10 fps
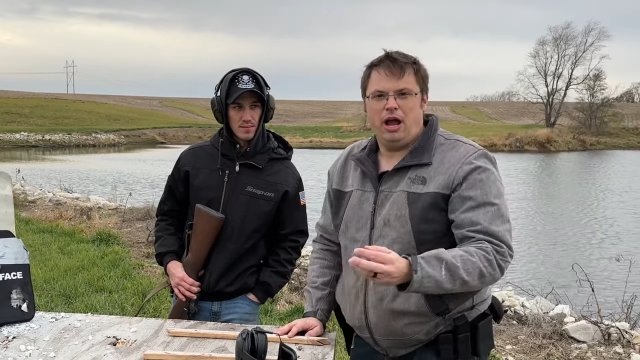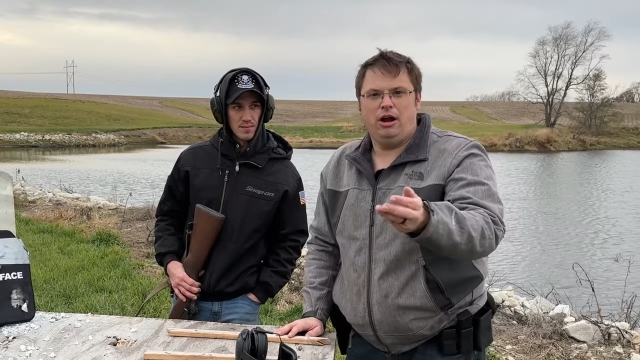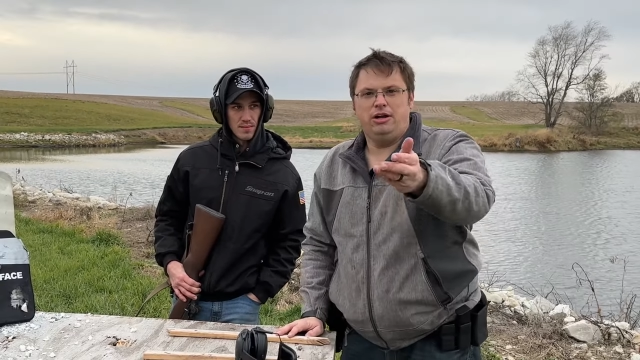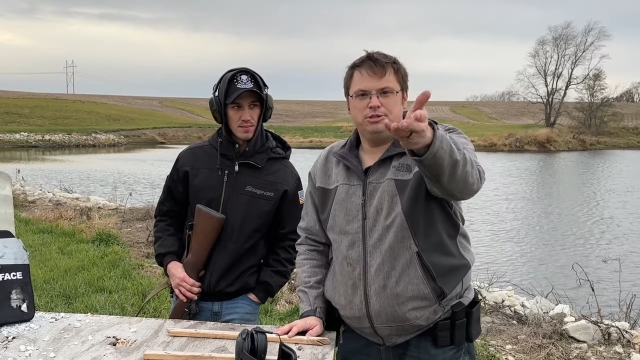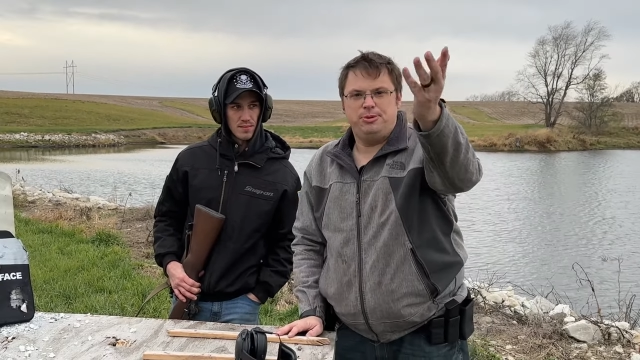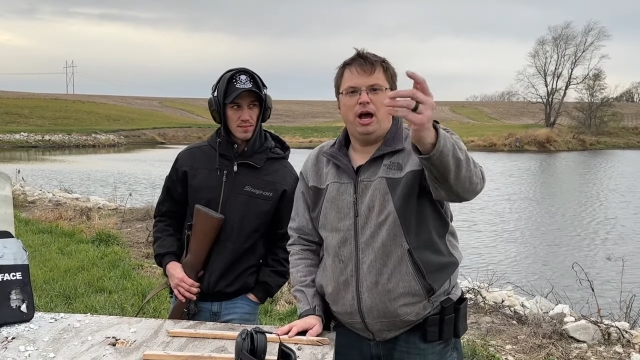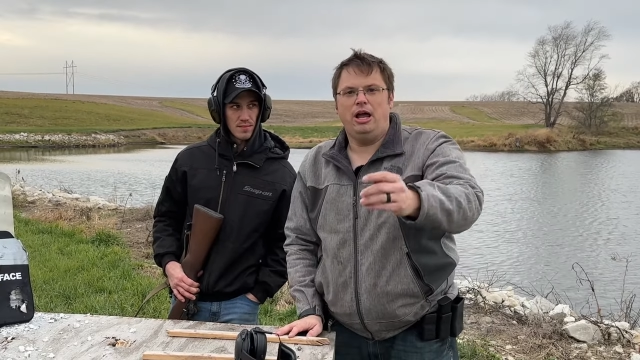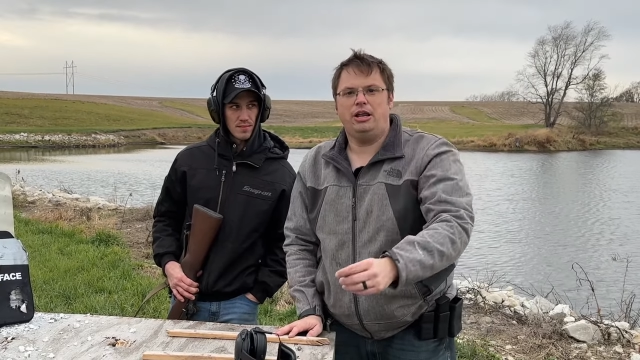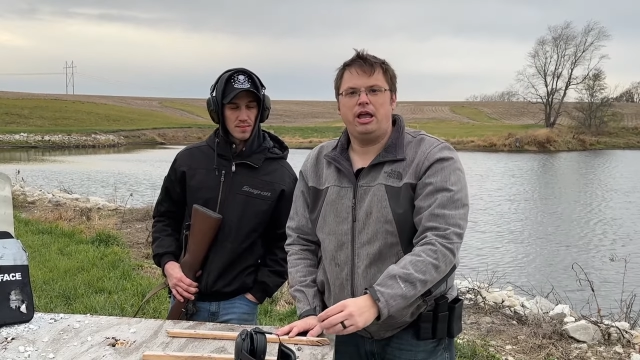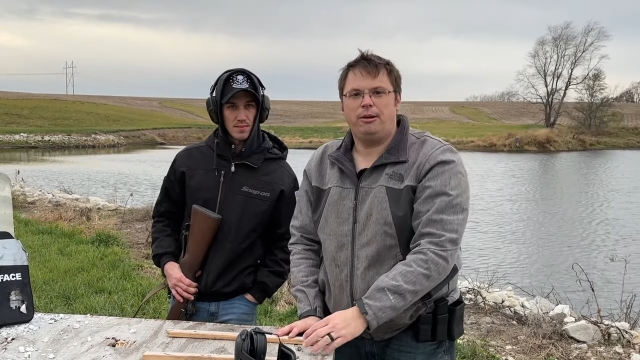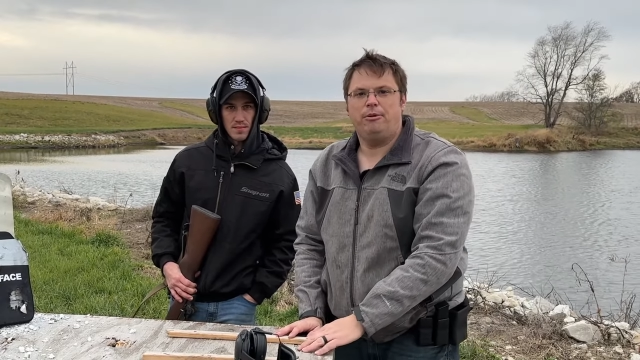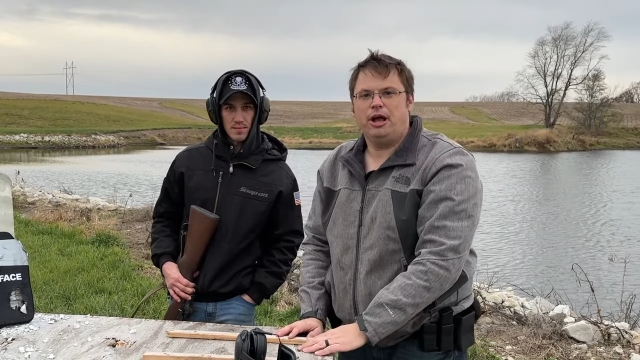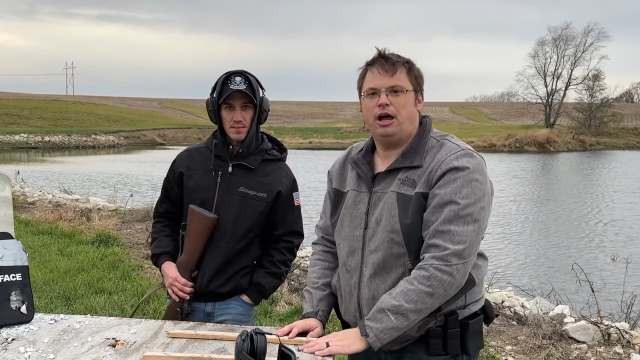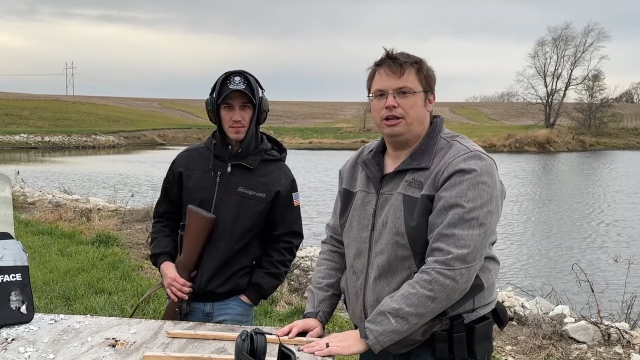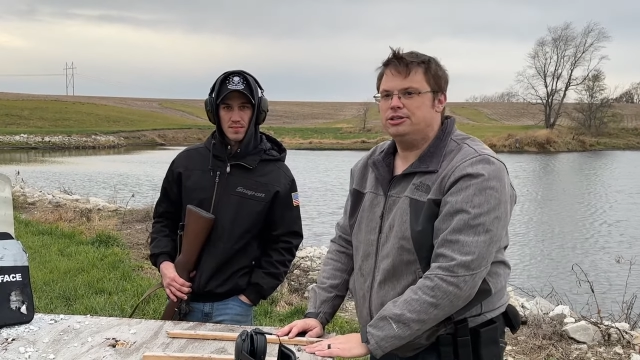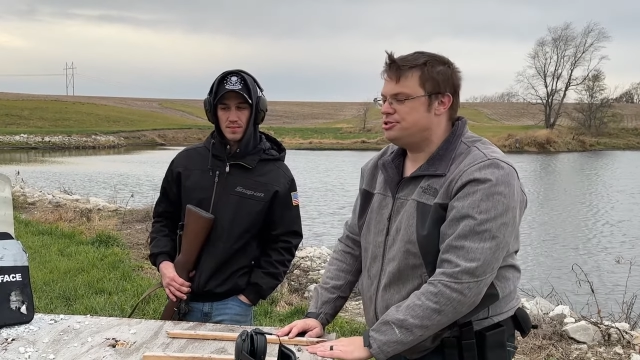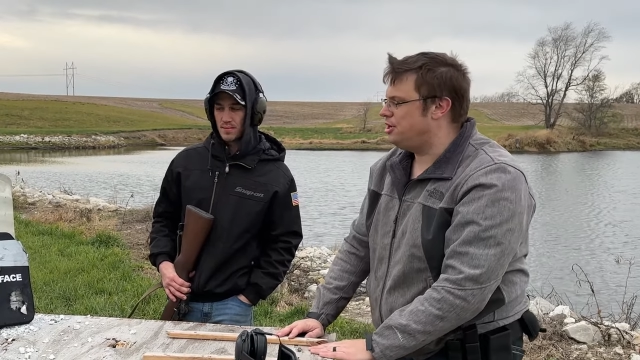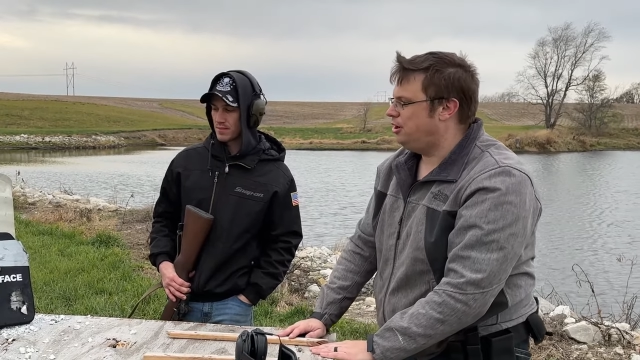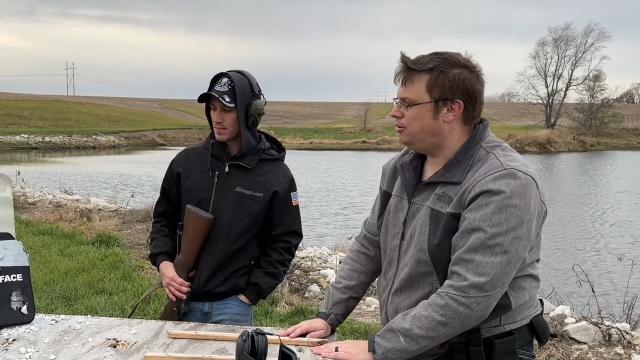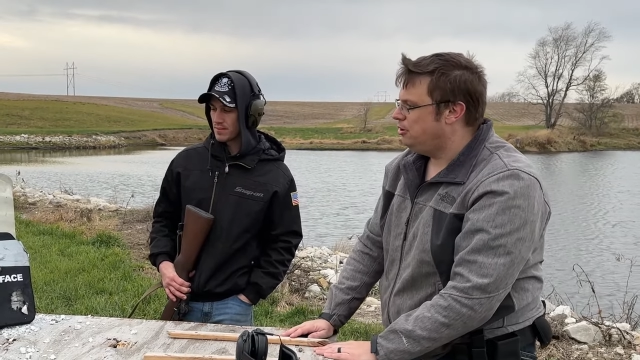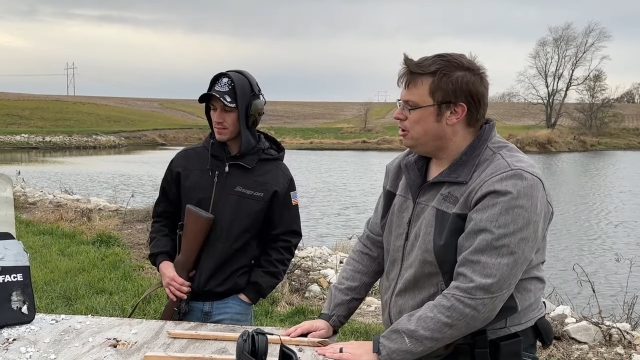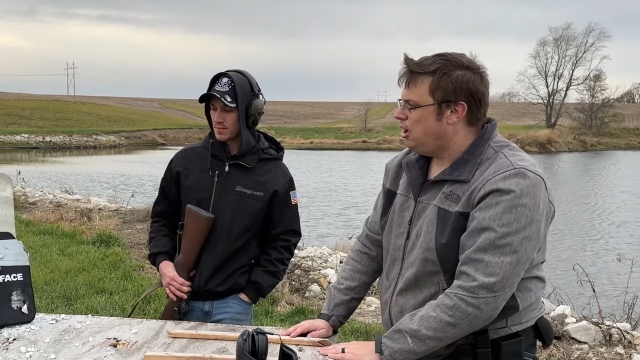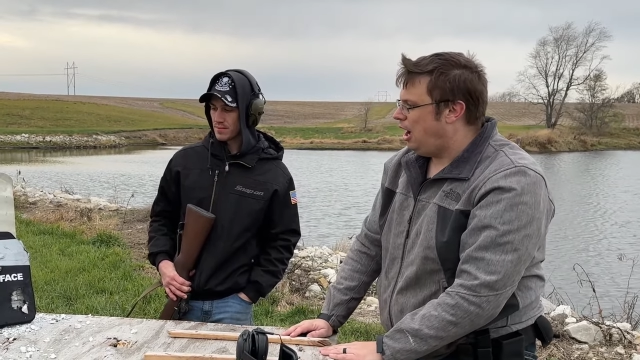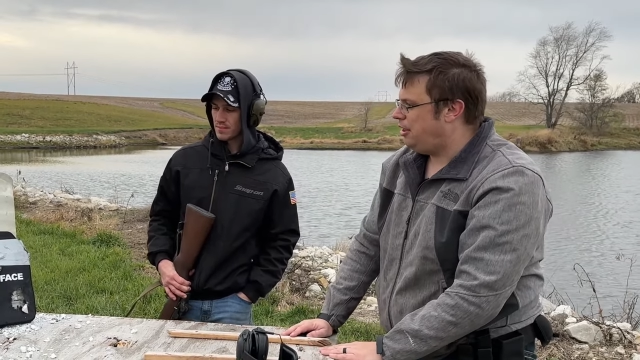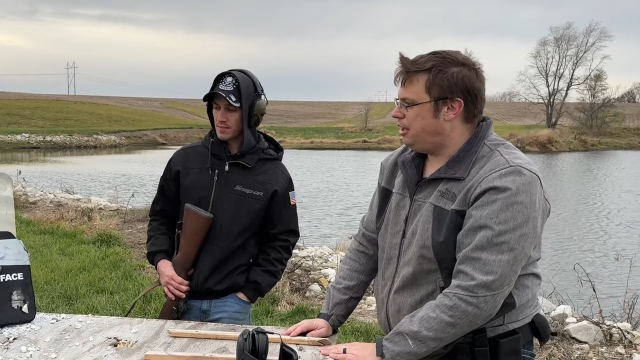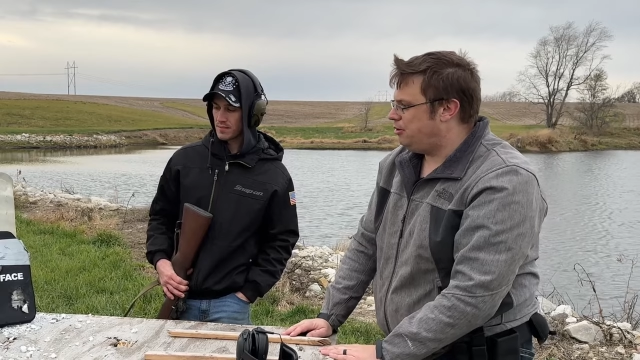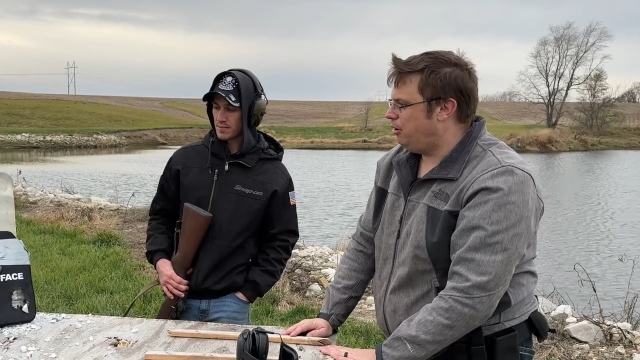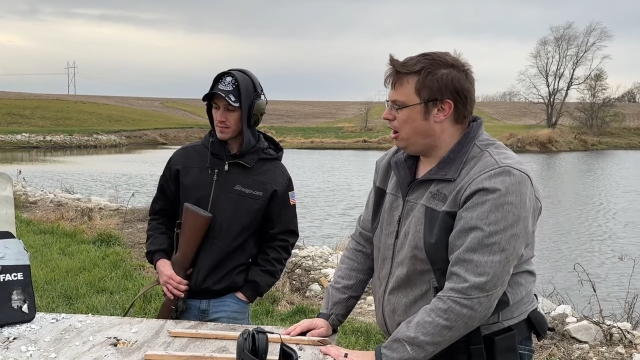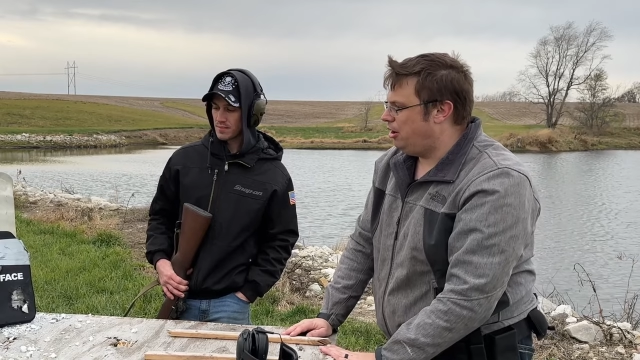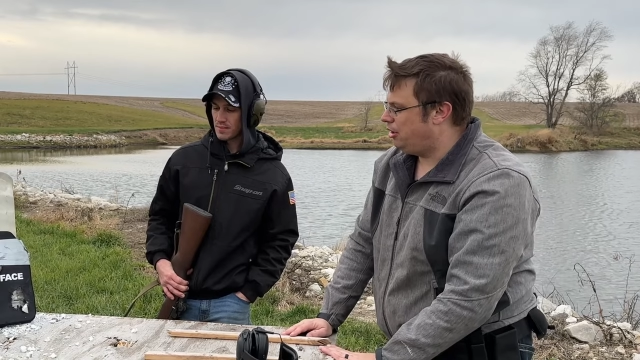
Speaker 1: Aaron is behind the camera nodding, so I think we're all in